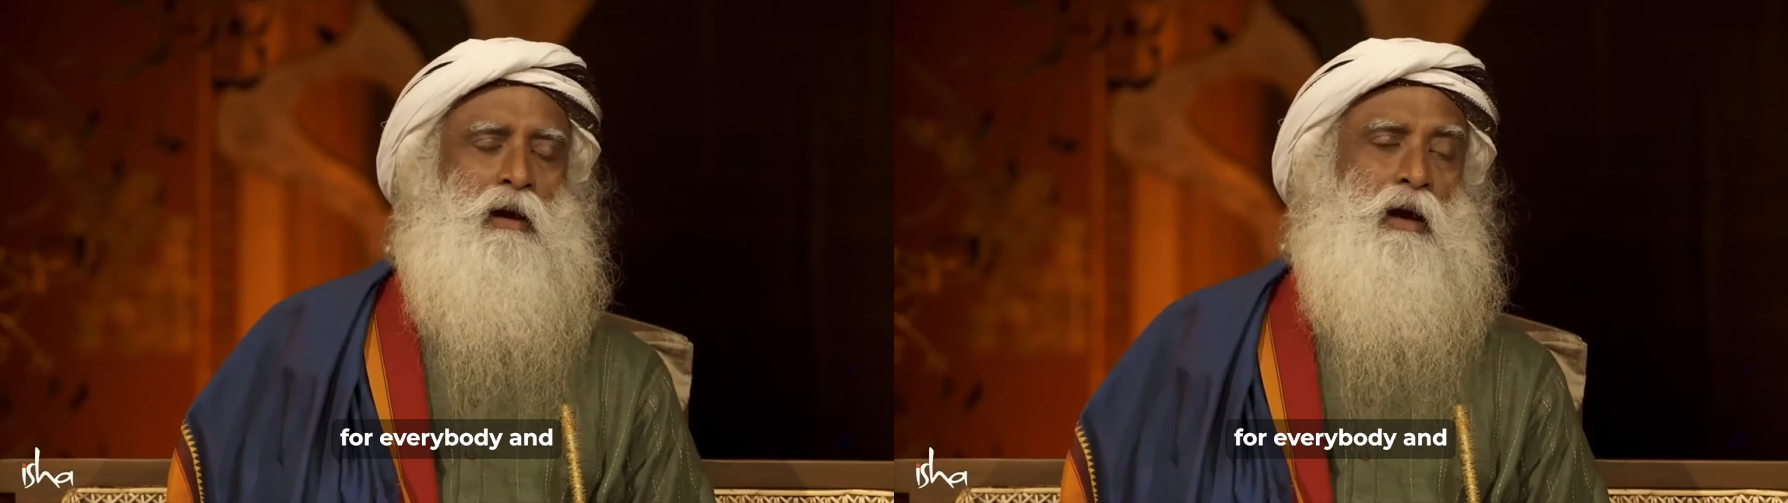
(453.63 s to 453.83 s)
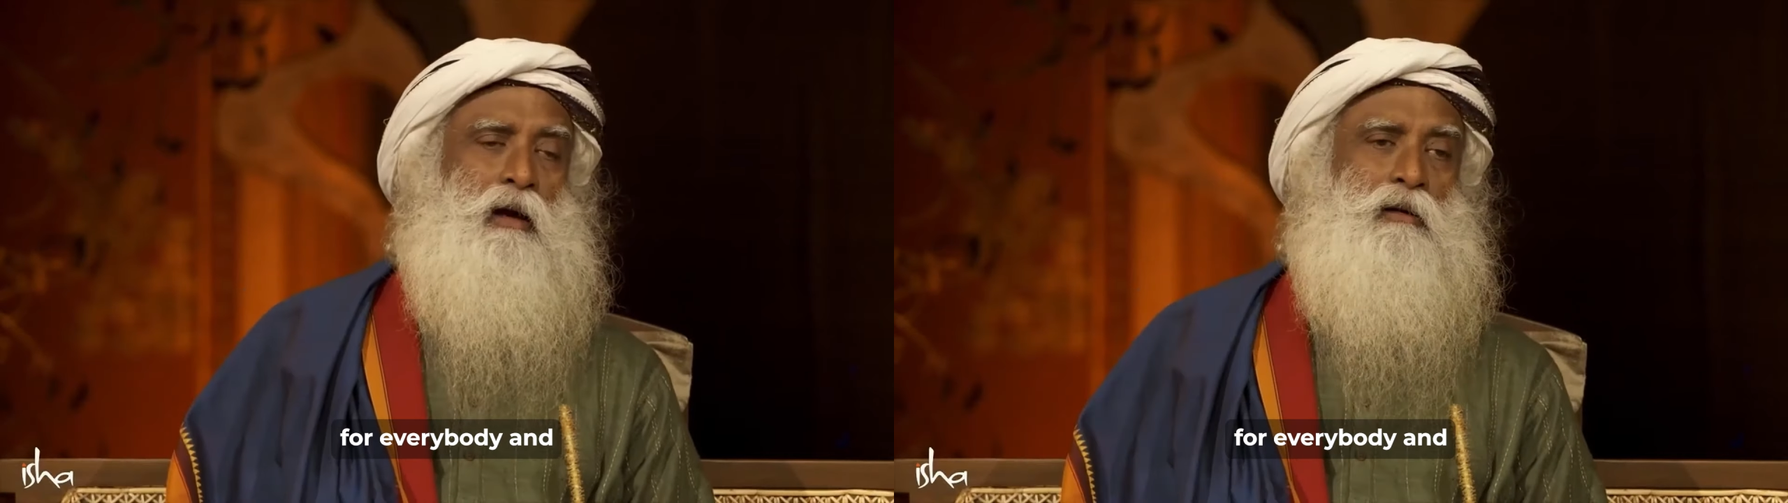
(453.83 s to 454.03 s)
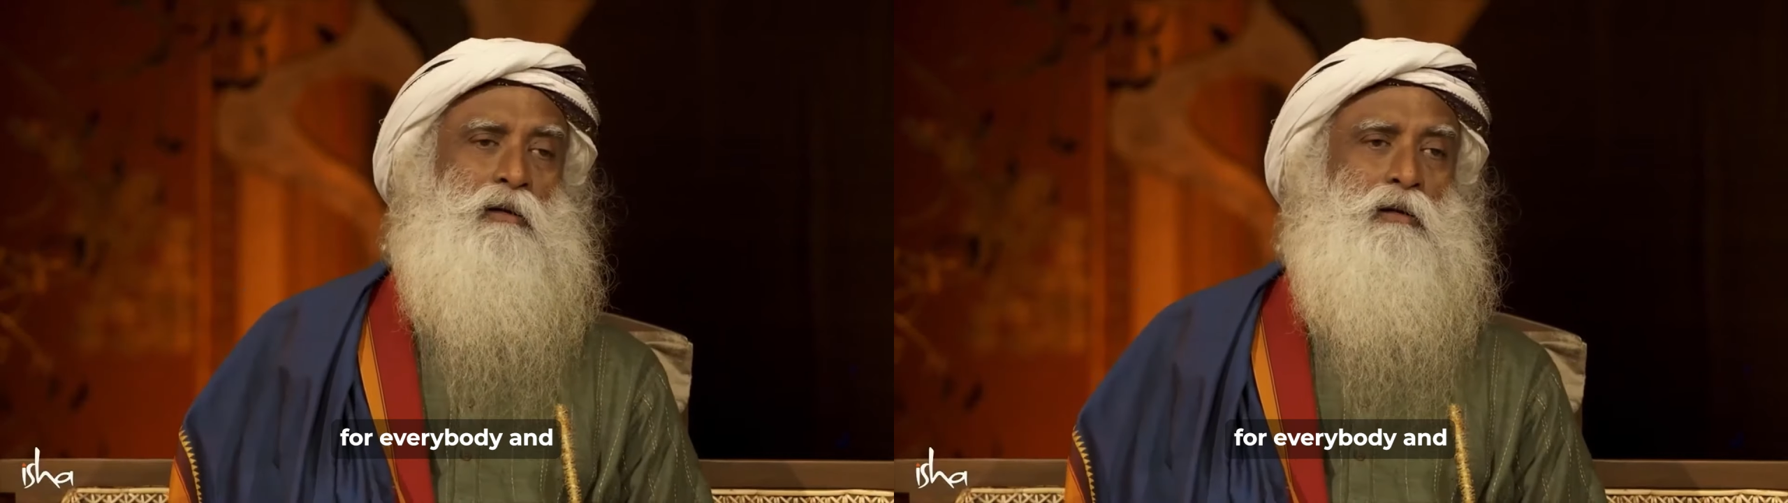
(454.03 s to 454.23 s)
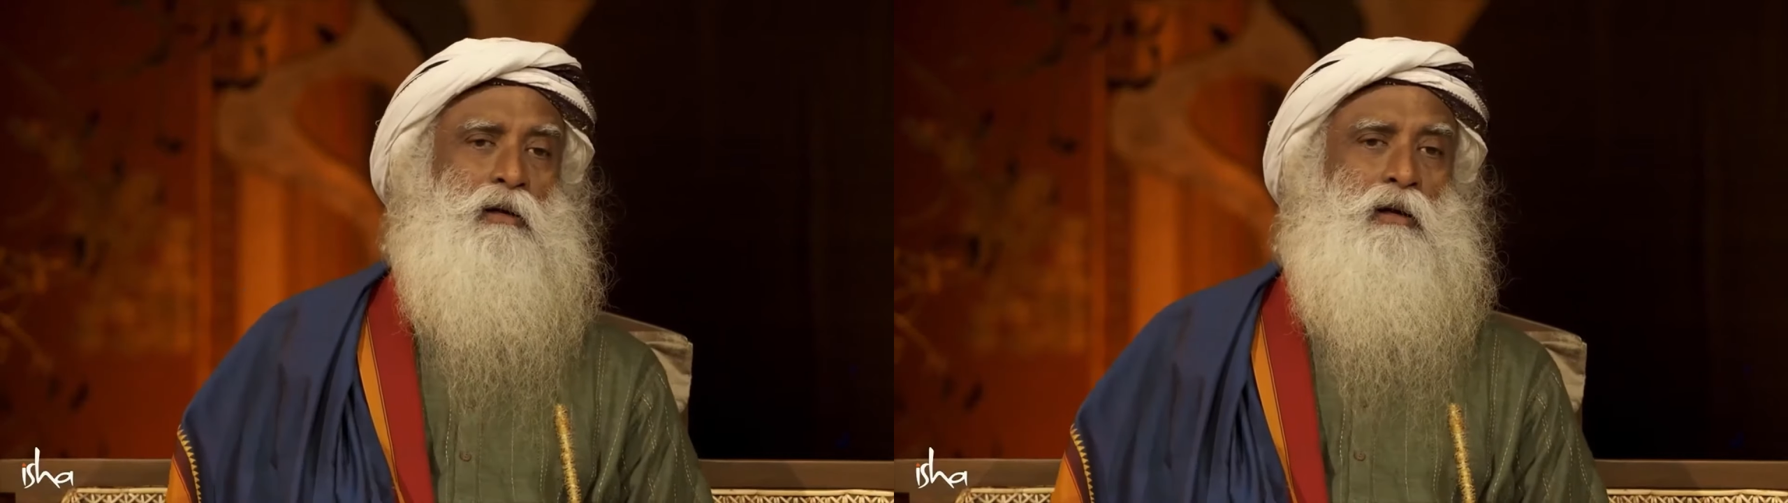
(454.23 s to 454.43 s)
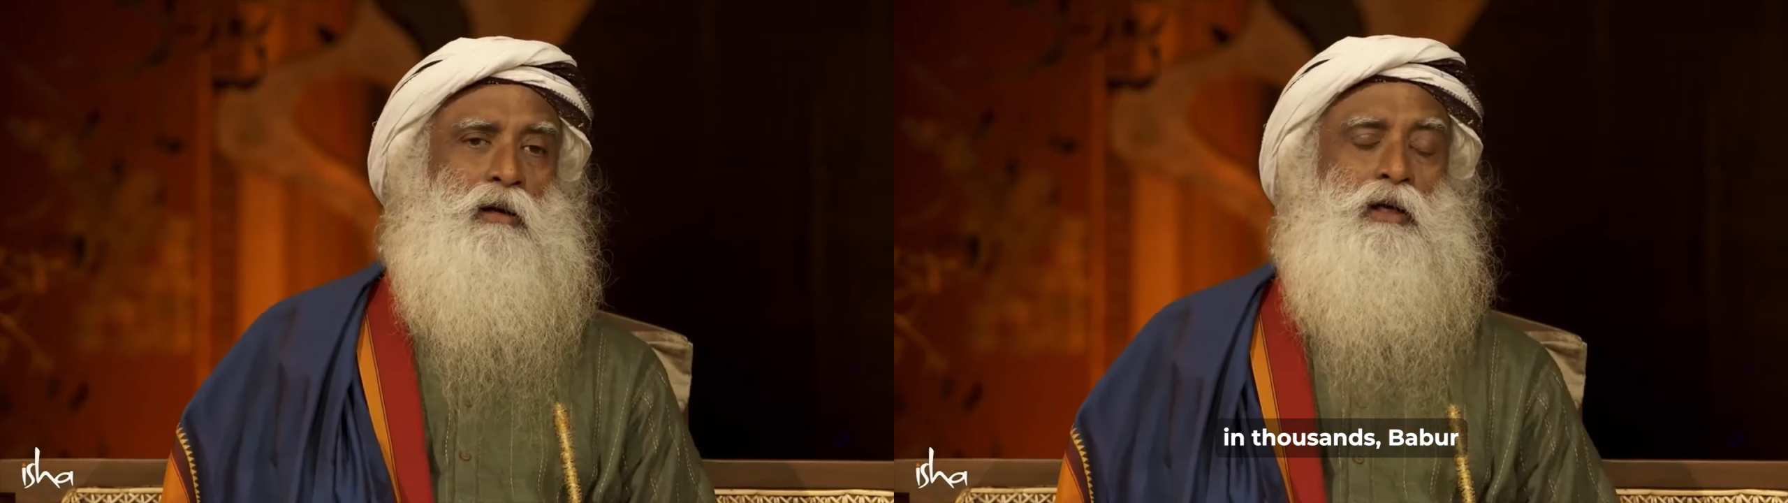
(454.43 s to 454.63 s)

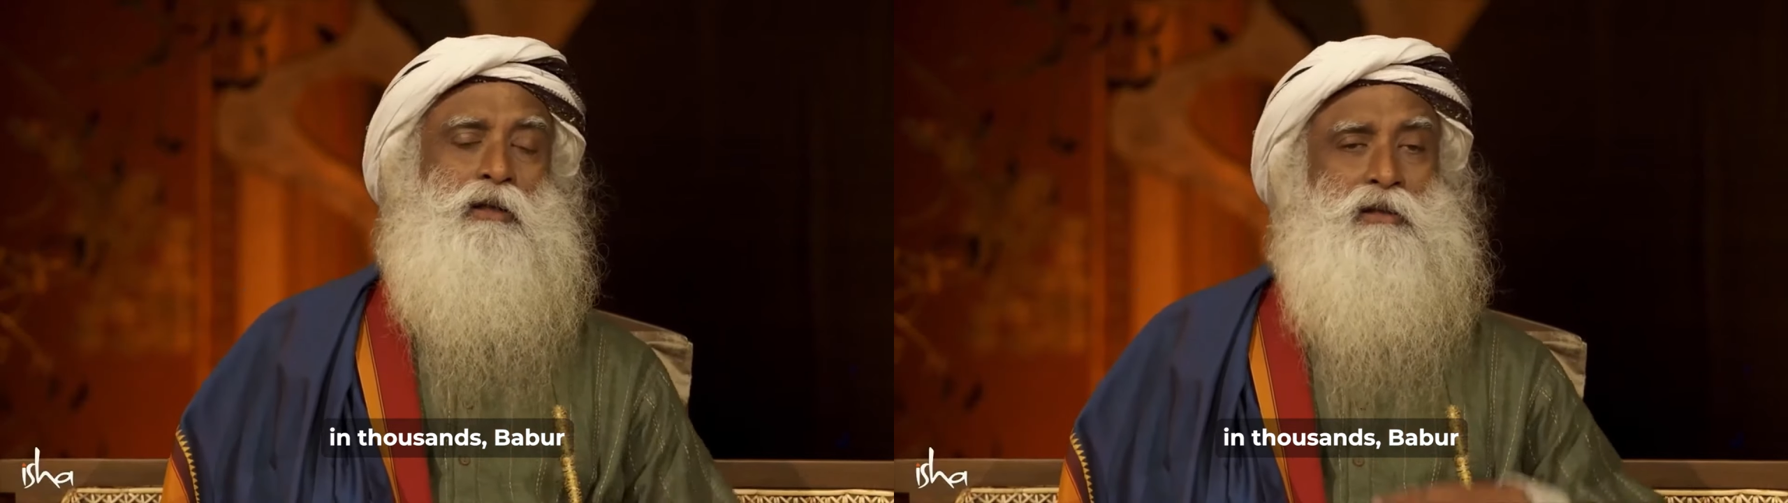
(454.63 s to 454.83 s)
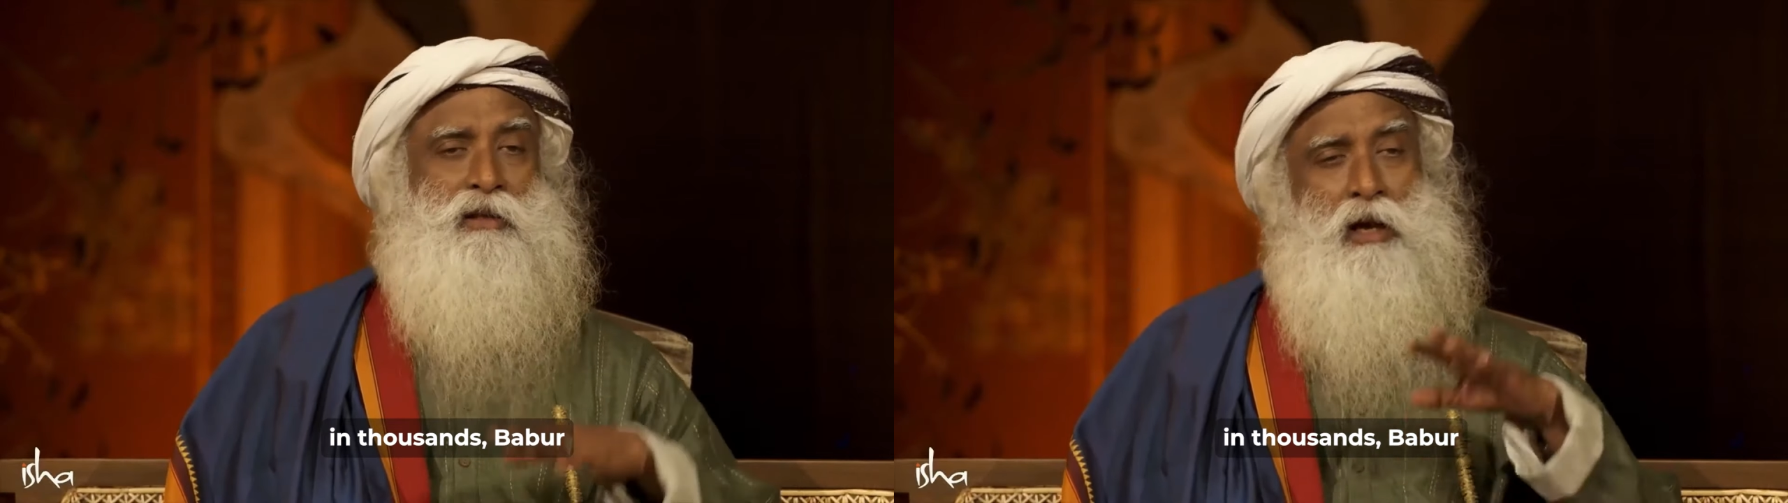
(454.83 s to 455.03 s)
And in